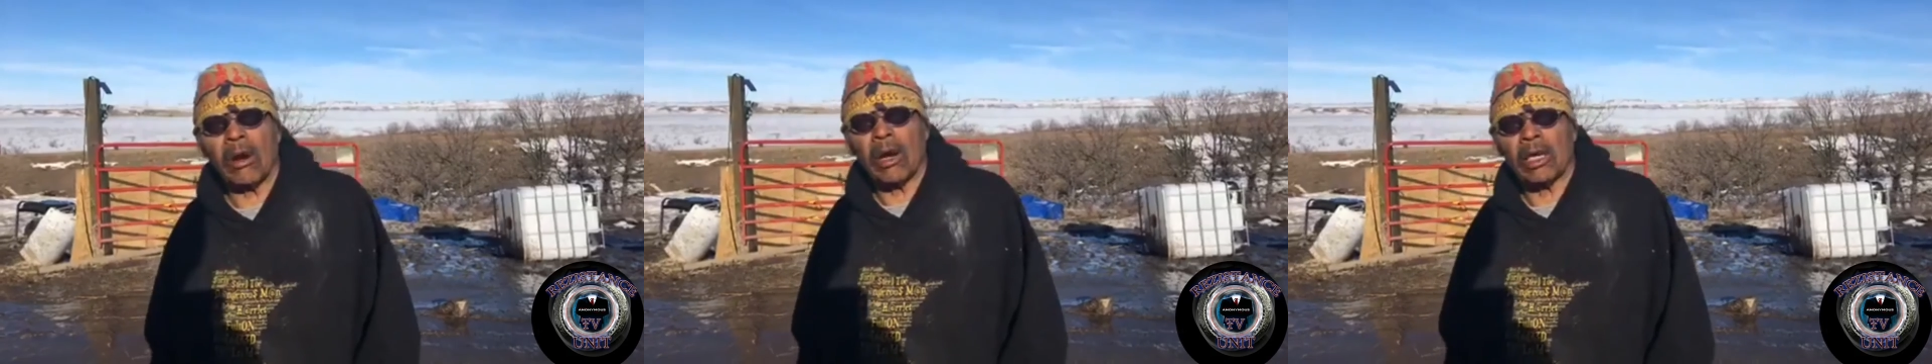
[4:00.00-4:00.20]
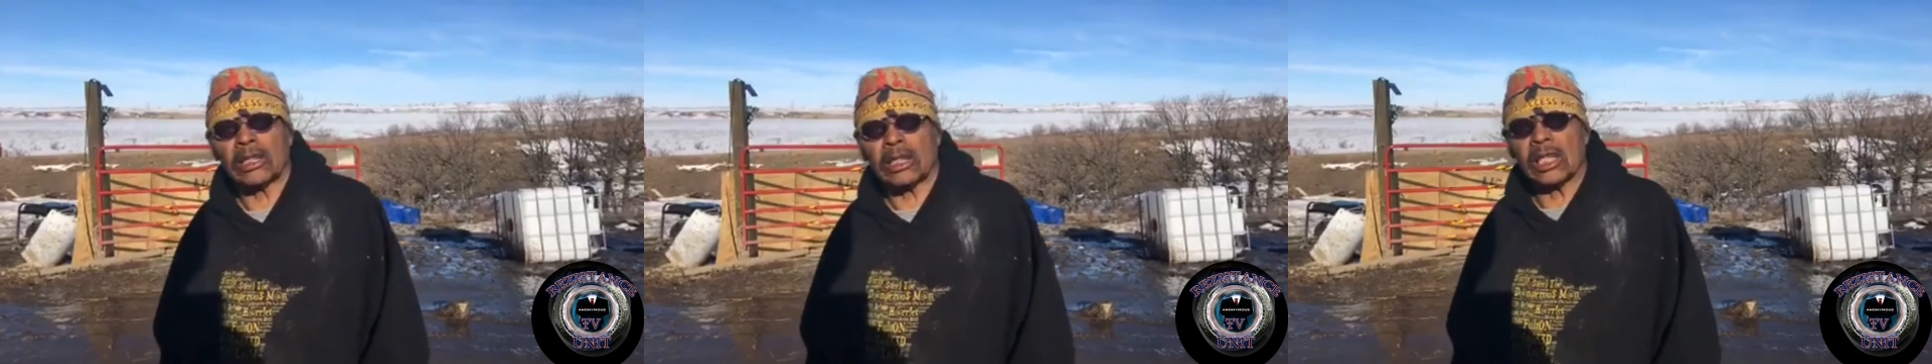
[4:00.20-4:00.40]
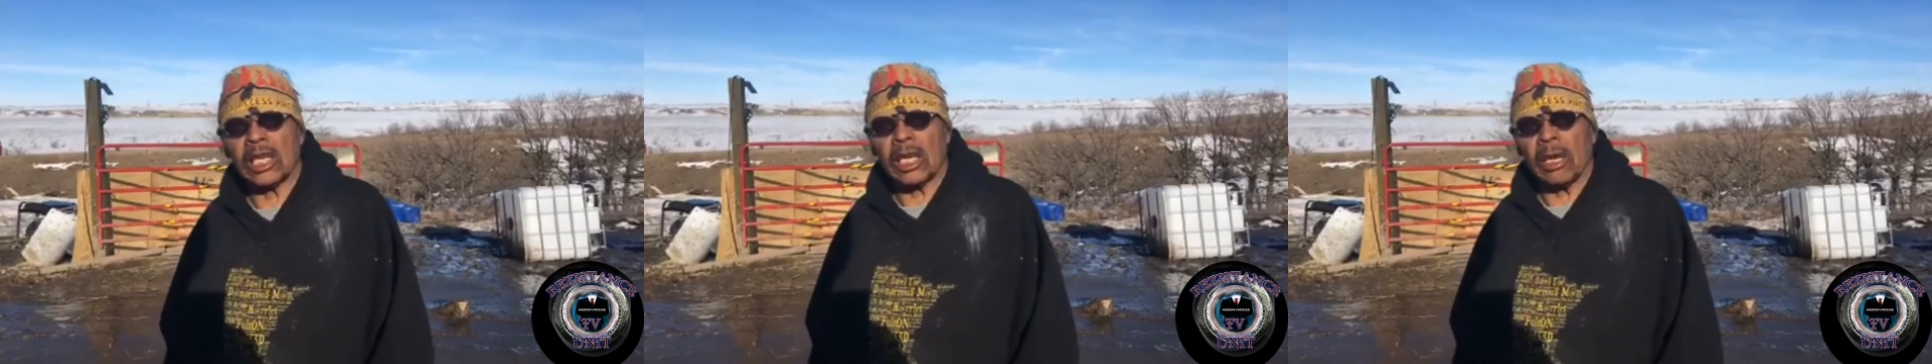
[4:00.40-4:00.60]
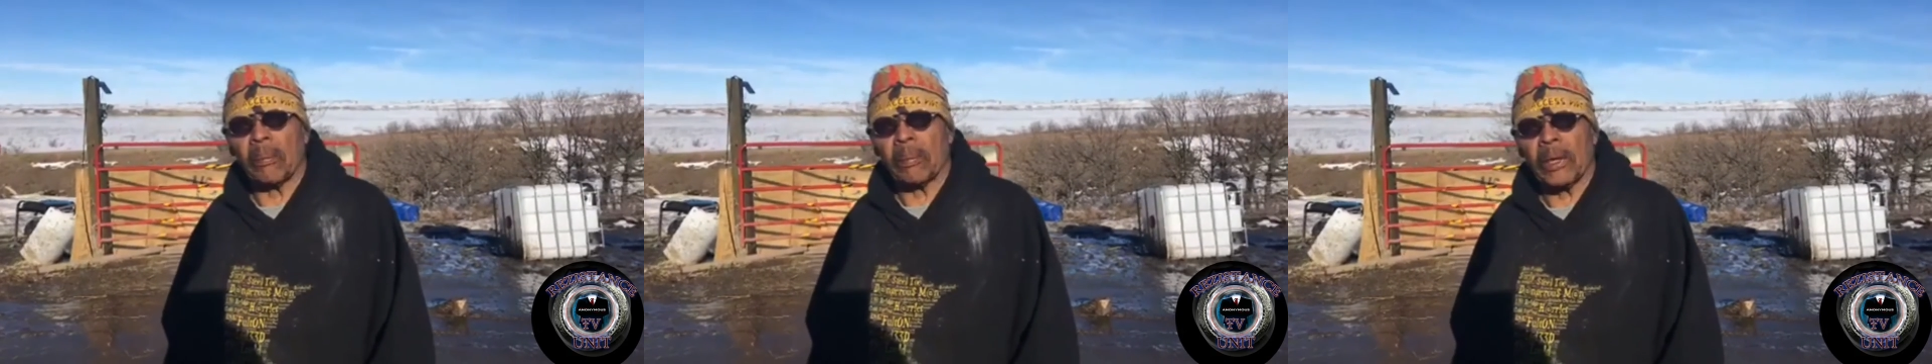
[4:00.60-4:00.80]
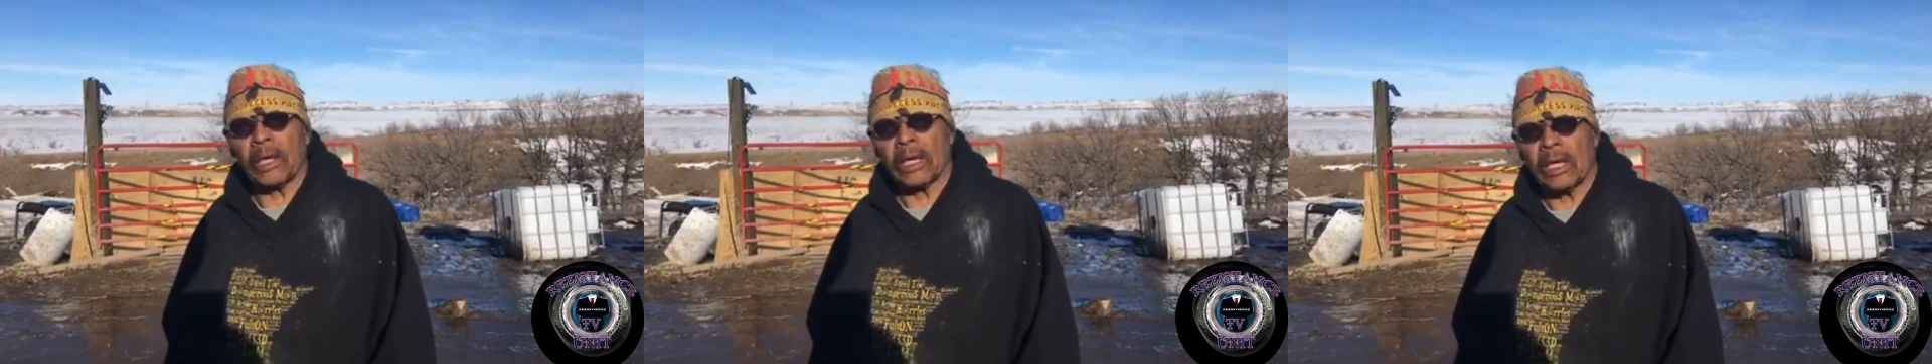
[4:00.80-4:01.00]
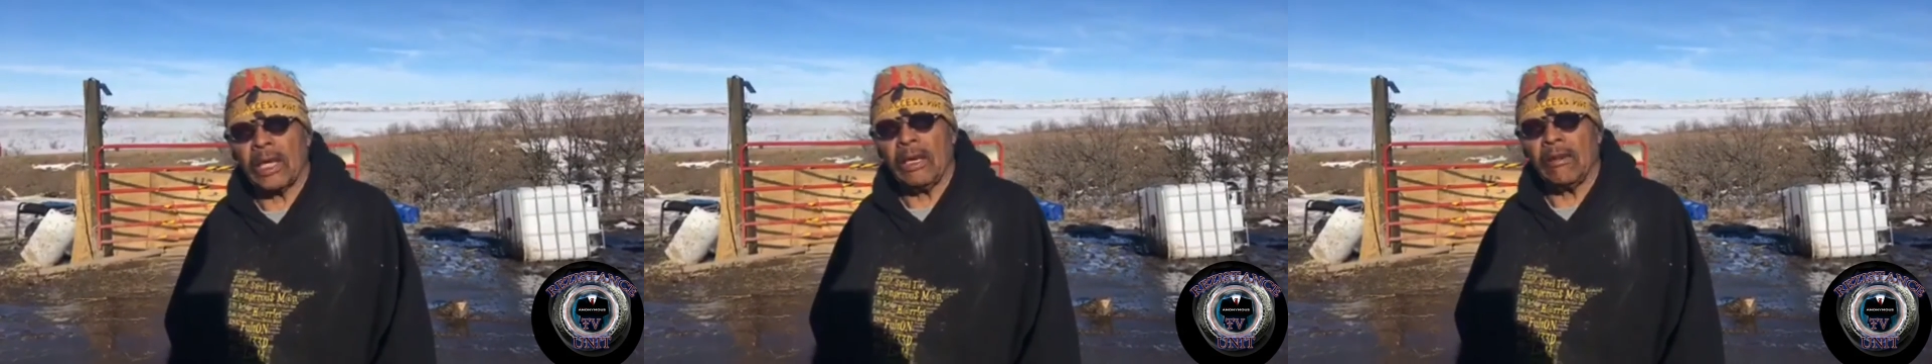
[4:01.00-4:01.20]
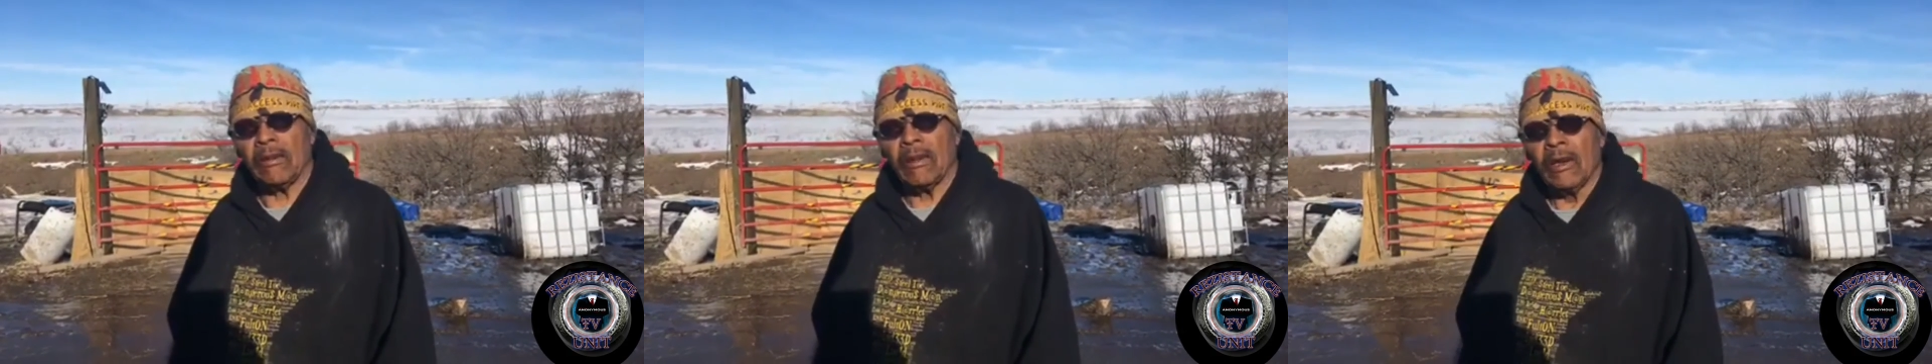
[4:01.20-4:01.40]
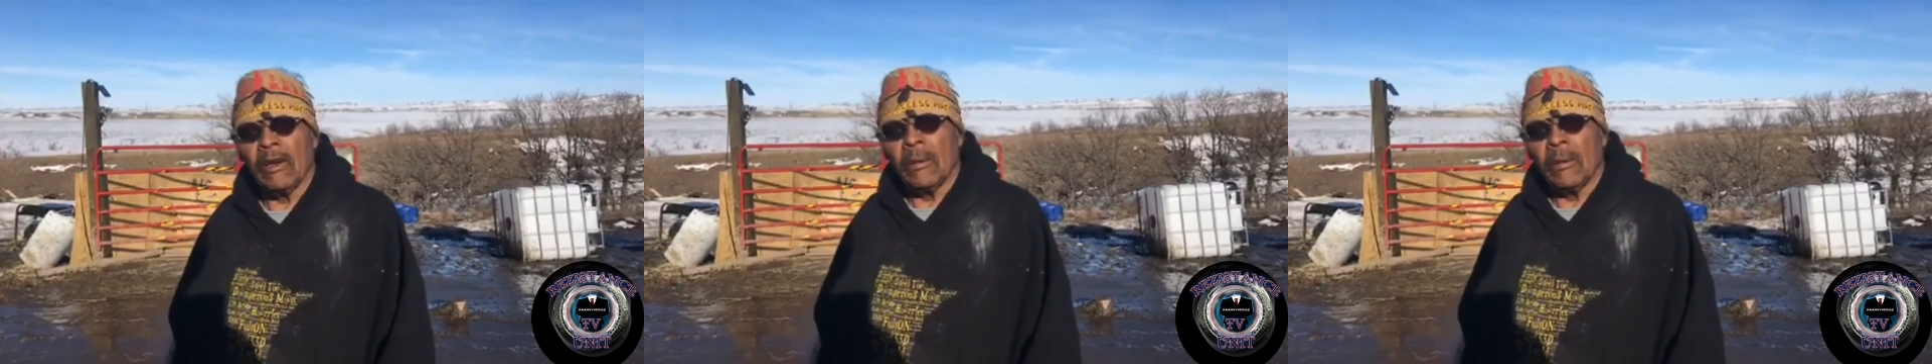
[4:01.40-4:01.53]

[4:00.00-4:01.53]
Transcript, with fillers: Cross to get up and leave